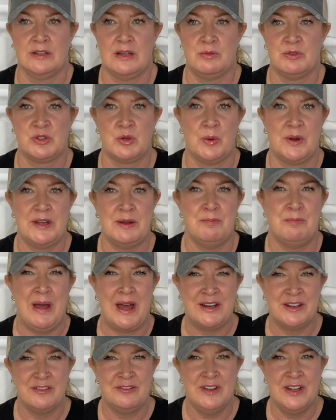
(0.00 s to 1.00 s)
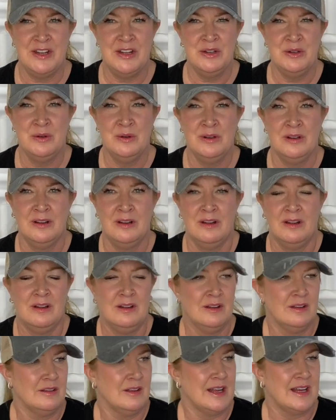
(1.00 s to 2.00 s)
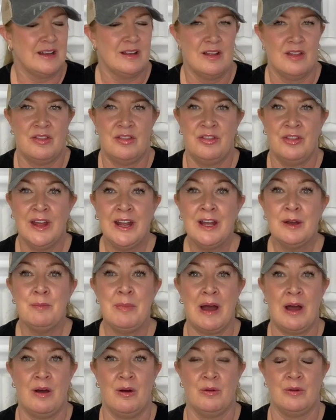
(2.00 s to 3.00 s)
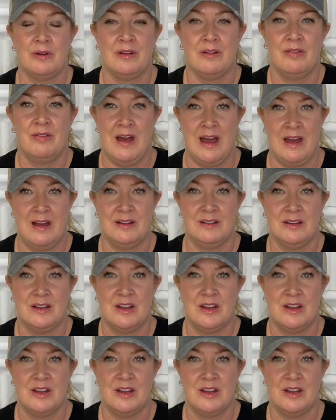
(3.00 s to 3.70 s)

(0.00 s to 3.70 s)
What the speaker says: was going to benefit you. Think about that.